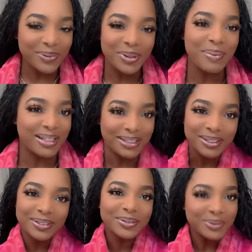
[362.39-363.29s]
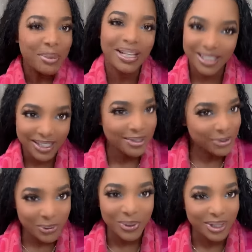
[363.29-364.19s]
we about to we about to get
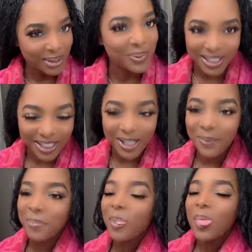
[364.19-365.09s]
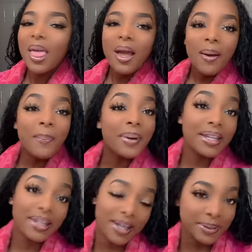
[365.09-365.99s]
into it the weekend. But
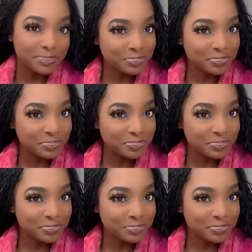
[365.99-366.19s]
yeah.